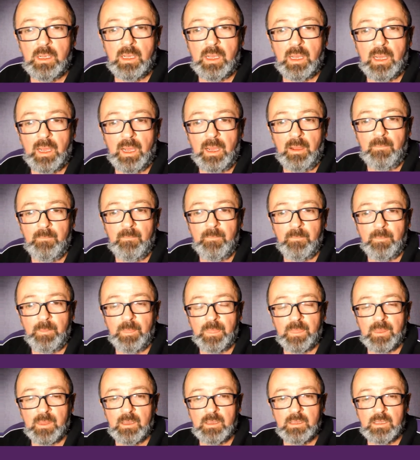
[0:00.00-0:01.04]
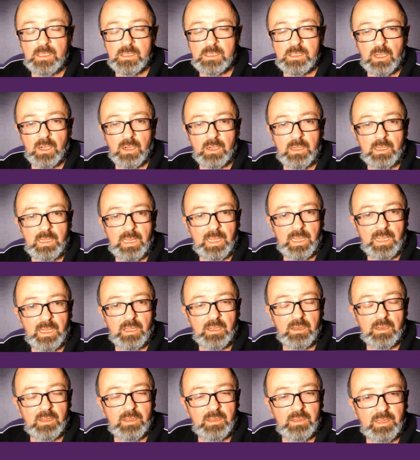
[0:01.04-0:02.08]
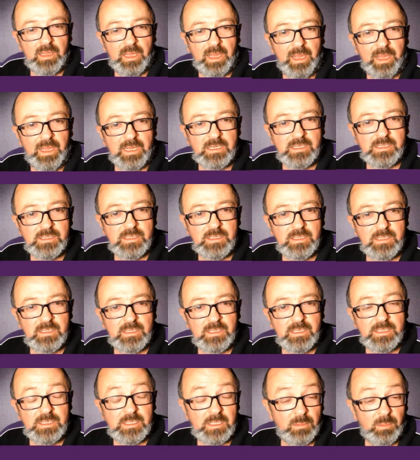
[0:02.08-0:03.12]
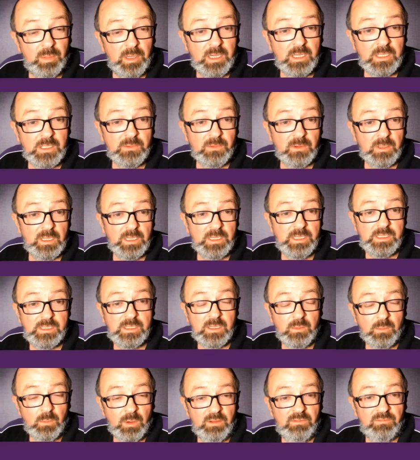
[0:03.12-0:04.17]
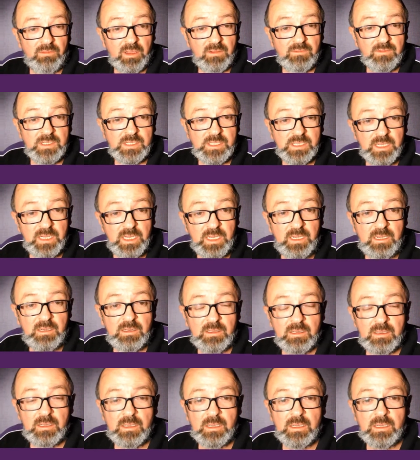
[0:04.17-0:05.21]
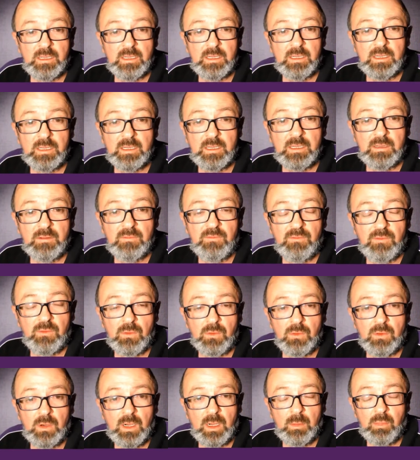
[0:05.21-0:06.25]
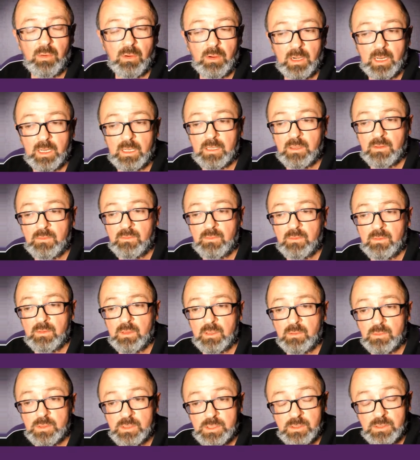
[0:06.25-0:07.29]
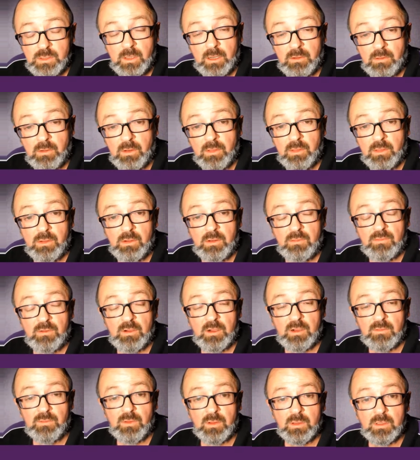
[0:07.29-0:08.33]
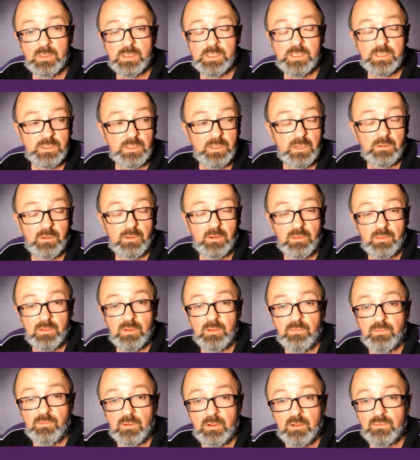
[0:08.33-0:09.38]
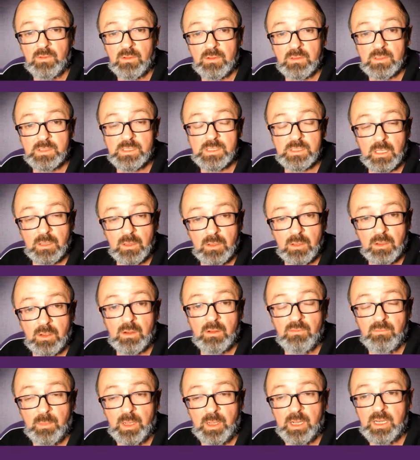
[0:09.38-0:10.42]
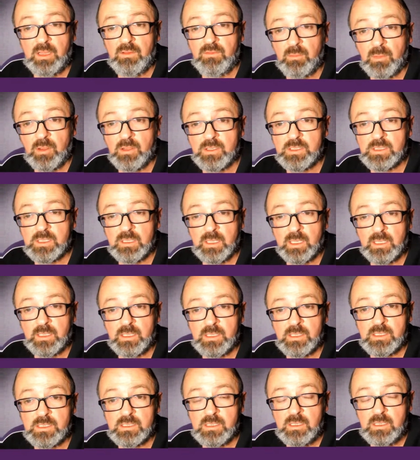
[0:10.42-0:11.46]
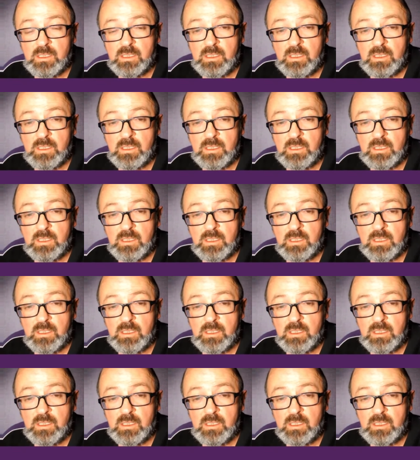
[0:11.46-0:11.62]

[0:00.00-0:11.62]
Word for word: Um, there's no doubt that it's the biggest release that we've ever seen uh, for a product that was $235, and $235 is a lot of money for most collectors.